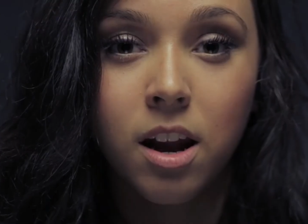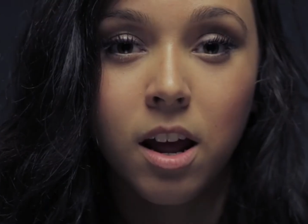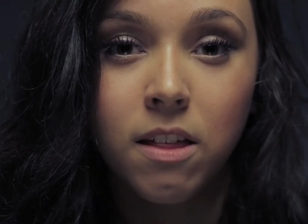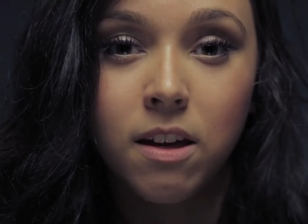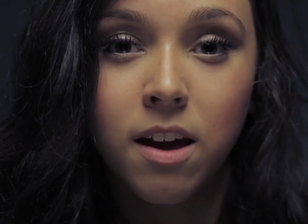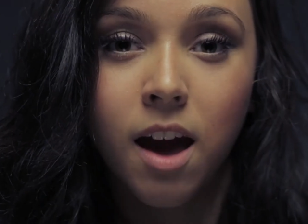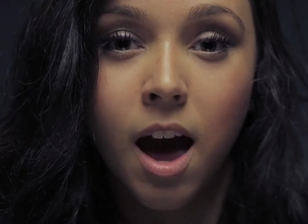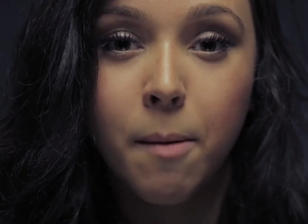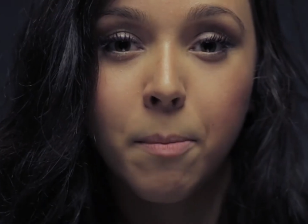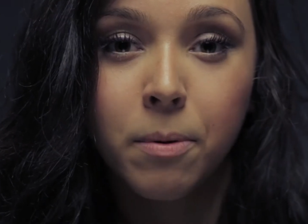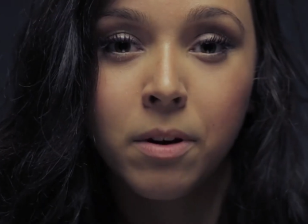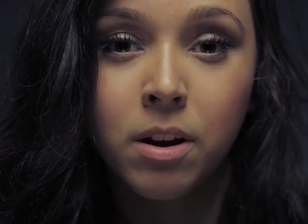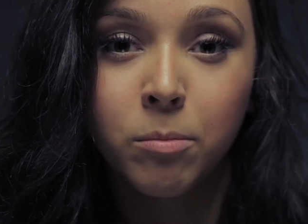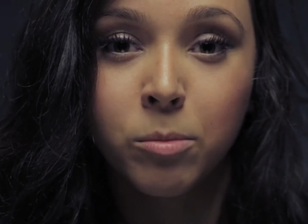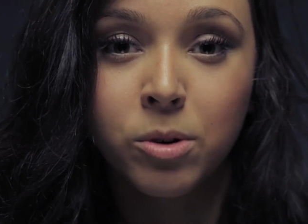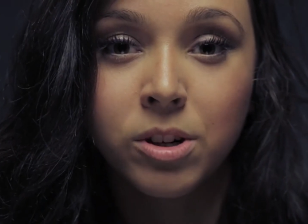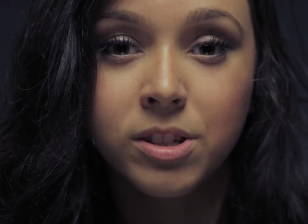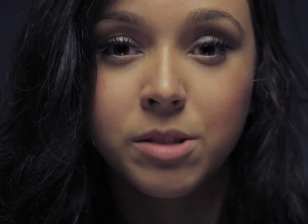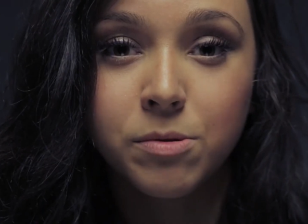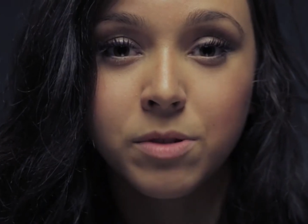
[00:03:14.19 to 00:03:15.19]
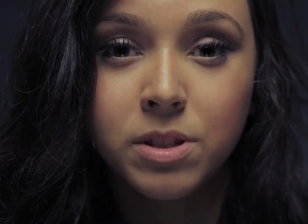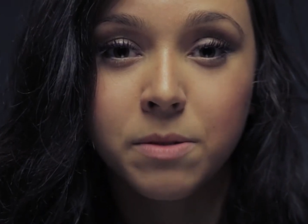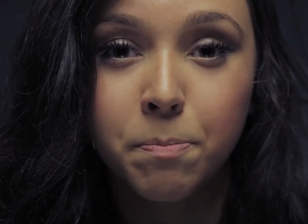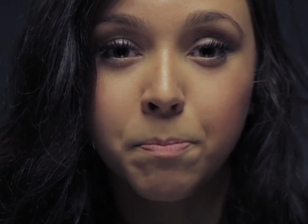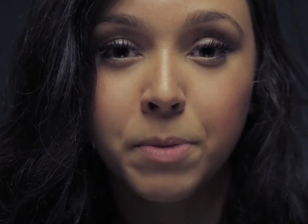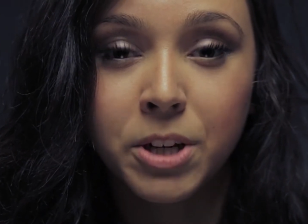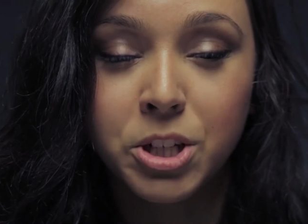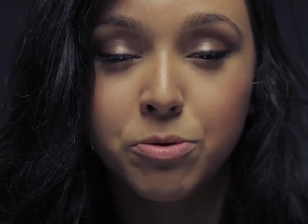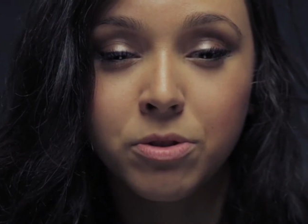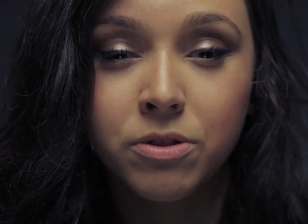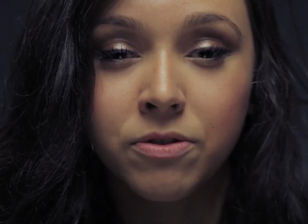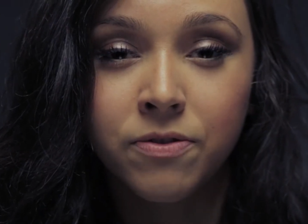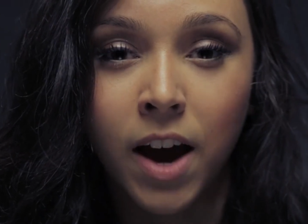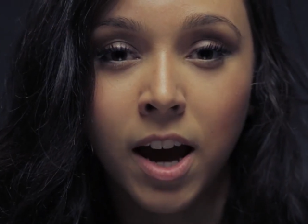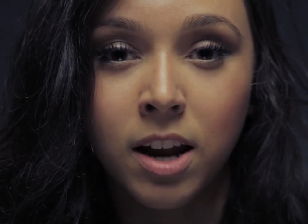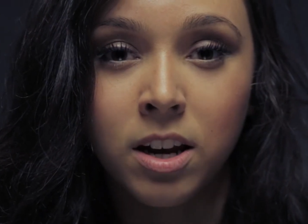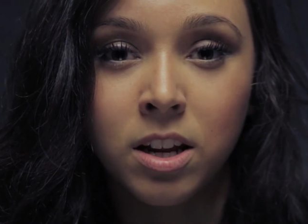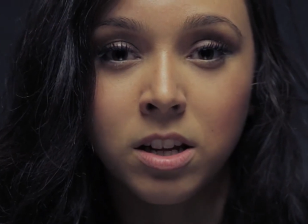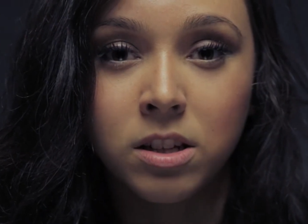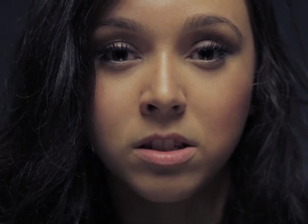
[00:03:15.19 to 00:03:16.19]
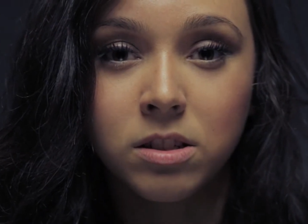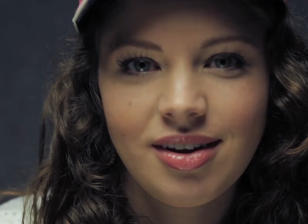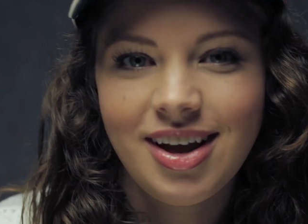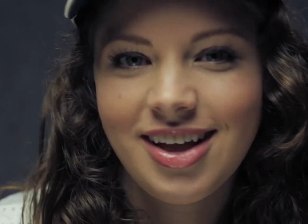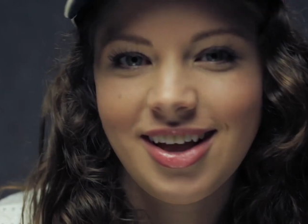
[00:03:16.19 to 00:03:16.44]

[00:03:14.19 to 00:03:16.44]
Nothing happened and Marissa was a bitch with fat knees.